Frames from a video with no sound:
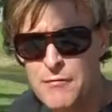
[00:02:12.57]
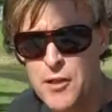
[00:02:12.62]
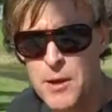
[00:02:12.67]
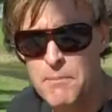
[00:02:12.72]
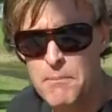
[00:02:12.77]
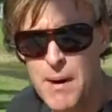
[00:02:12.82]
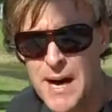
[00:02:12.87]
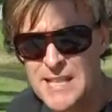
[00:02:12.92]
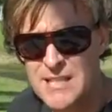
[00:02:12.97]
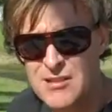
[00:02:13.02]
of the
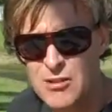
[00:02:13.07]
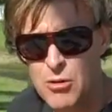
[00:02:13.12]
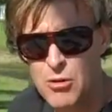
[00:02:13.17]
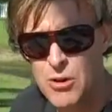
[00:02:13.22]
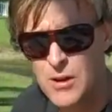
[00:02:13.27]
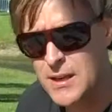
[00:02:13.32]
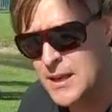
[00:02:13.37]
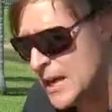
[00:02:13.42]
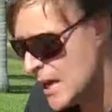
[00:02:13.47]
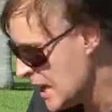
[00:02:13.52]

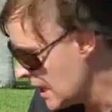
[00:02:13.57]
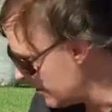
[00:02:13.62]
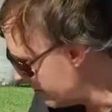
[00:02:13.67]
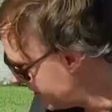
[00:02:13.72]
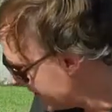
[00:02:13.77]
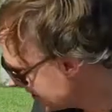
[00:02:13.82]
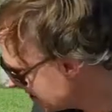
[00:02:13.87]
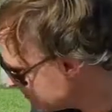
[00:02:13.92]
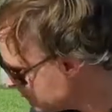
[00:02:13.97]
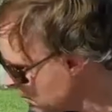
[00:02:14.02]
muscle.
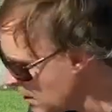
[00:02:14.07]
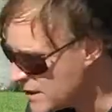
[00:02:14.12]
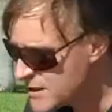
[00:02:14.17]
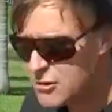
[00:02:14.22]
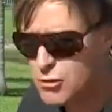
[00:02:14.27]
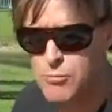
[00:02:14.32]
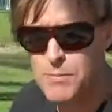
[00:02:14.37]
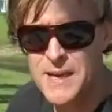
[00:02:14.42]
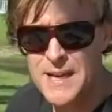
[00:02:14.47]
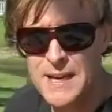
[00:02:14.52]
This
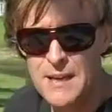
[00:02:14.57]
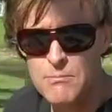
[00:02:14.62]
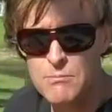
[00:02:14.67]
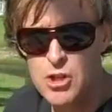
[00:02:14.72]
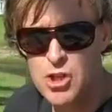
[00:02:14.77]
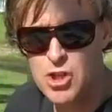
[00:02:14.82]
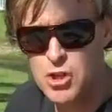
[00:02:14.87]
muscle becomes